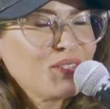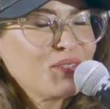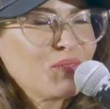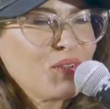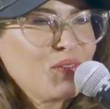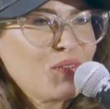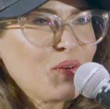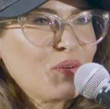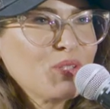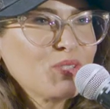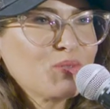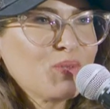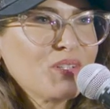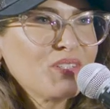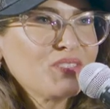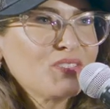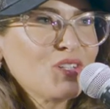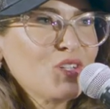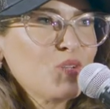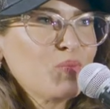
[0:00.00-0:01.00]
And we've always
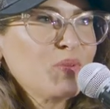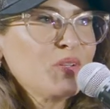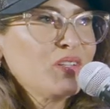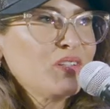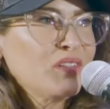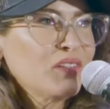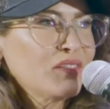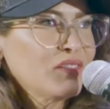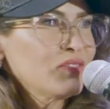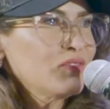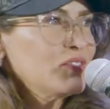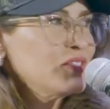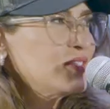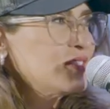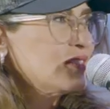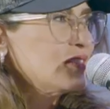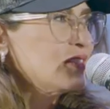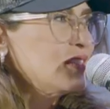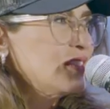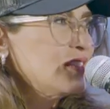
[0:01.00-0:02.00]
wanted to open another
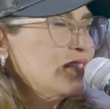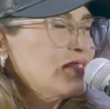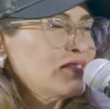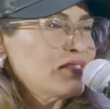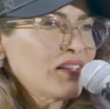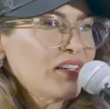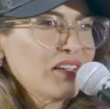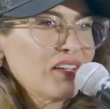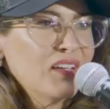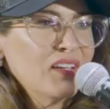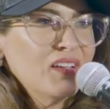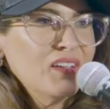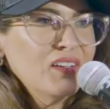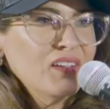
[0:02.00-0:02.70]
facility that's like,